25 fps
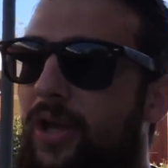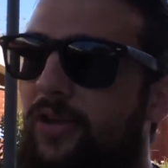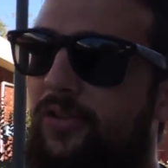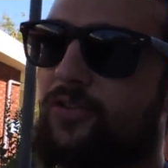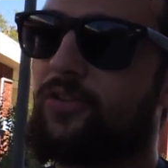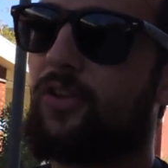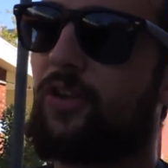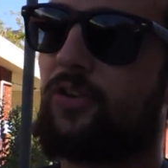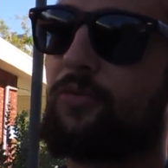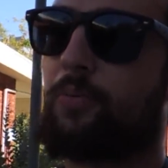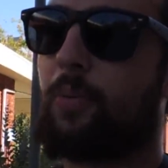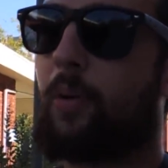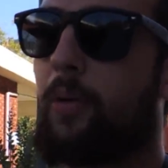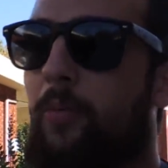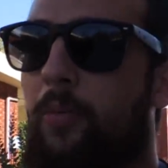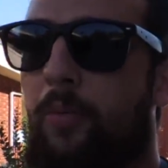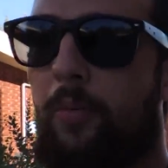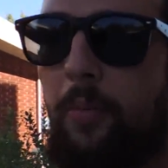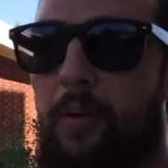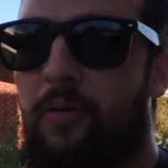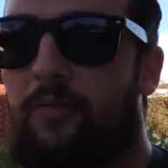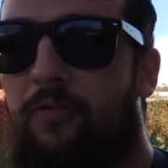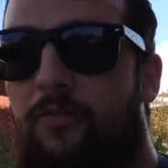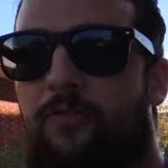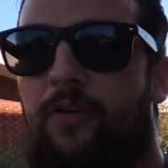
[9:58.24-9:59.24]
you guys is actually probably
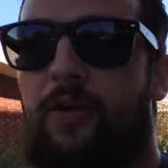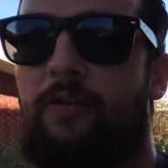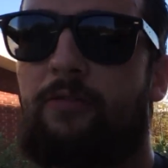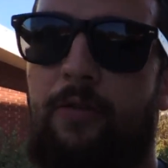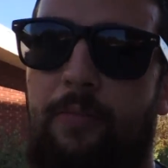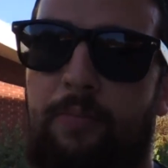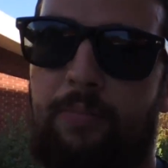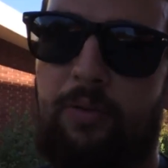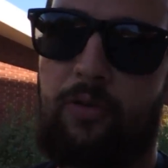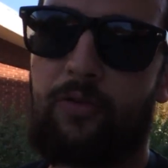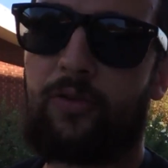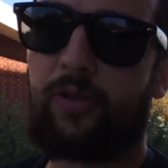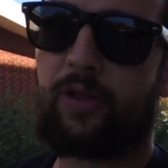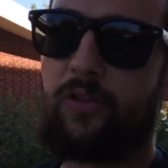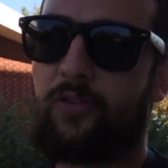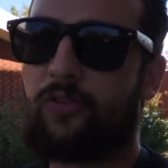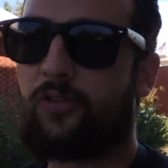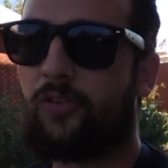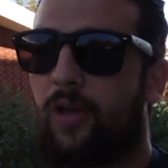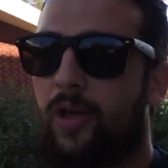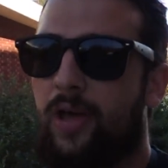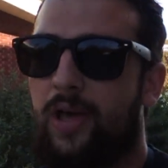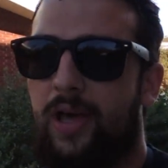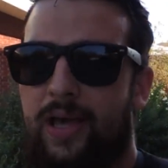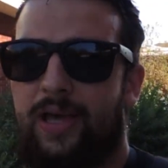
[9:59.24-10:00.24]
one of my favorite
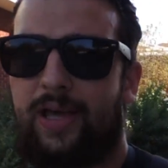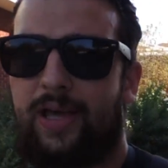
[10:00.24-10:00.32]
buildings